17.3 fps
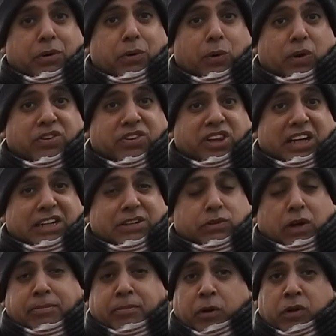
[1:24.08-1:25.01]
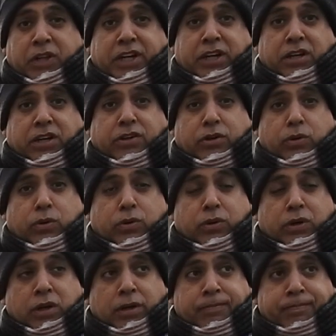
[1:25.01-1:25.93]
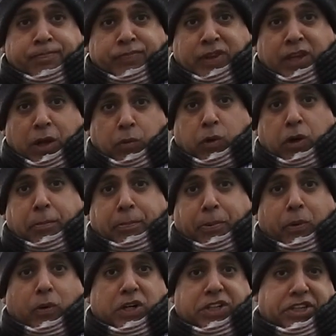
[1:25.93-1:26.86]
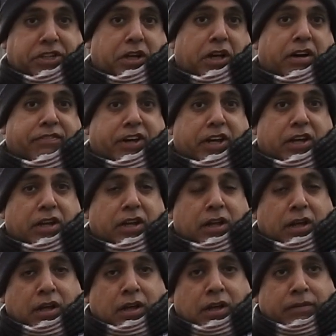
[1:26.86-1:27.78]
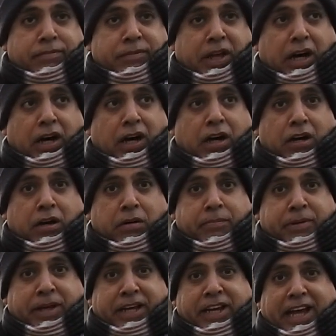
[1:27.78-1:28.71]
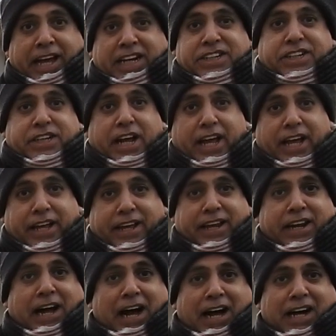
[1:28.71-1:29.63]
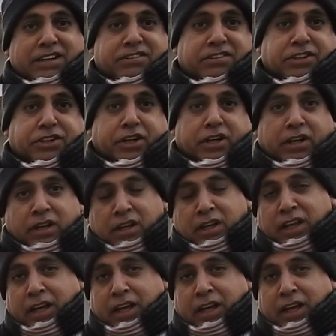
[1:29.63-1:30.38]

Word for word: the whole thing, so I'm only going to do one portion of it um, in HA and oxygen,